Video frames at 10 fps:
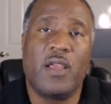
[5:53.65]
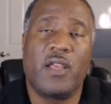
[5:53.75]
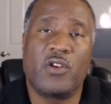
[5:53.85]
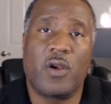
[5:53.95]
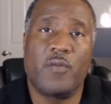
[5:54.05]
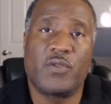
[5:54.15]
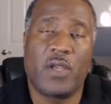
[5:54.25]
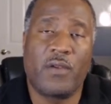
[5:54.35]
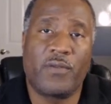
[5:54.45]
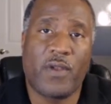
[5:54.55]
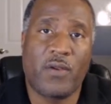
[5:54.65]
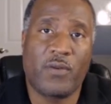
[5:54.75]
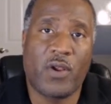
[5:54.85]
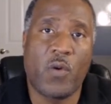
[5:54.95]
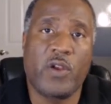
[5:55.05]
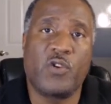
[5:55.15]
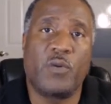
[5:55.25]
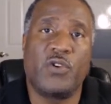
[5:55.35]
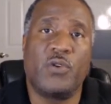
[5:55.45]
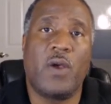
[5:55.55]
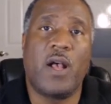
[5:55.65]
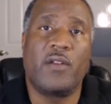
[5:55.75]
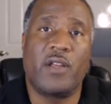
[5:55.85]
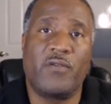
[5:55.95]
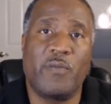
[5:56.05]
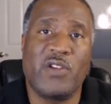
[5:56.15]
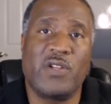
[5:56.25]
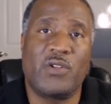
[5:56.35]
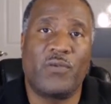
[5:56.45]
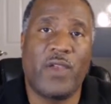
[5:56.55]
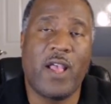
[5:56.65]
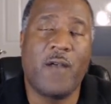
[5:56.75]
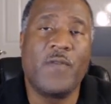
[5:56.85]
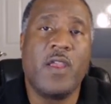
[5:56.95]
in terms of going to Purdue and the information that you found.